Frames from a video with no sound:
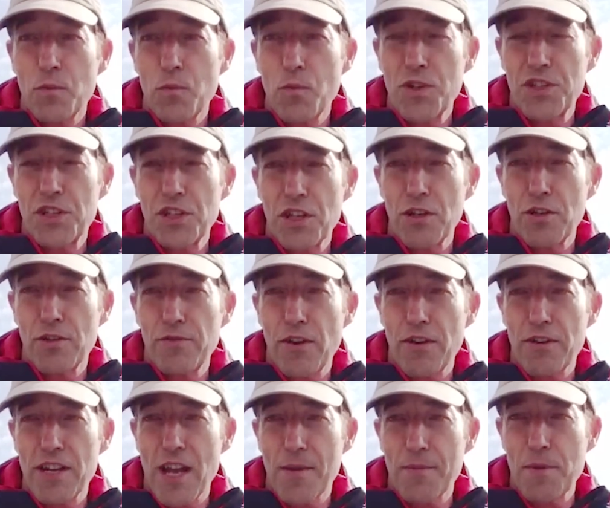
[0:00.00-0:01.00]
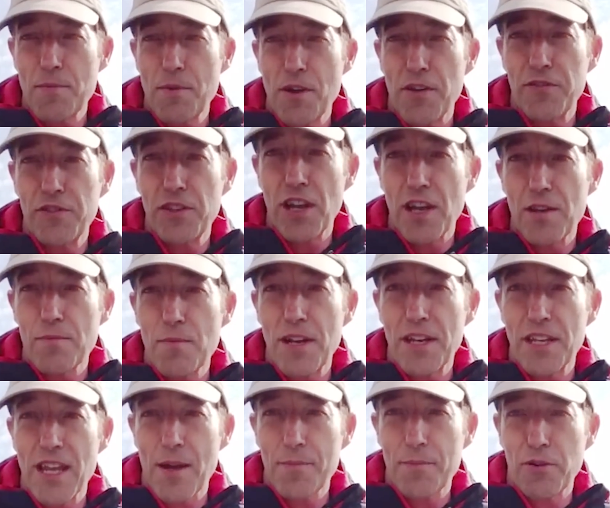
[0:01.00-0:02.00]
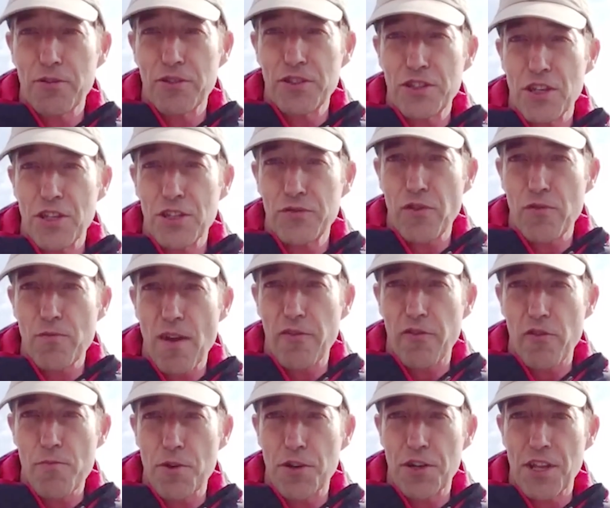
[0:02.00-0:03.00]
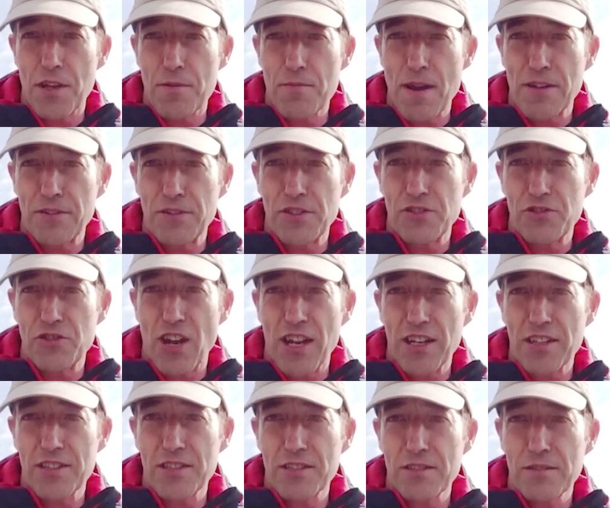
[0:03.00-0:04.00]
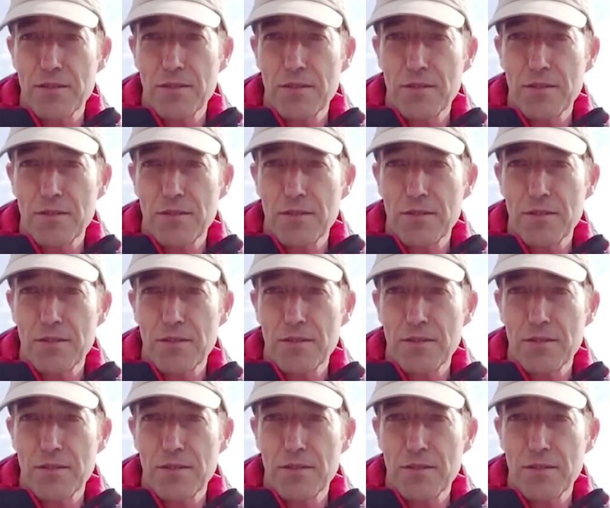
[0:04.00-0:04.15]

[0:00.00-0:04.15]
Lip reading: wishing you a very happy birthday and many happy returns from everybody at Mountain Tracks.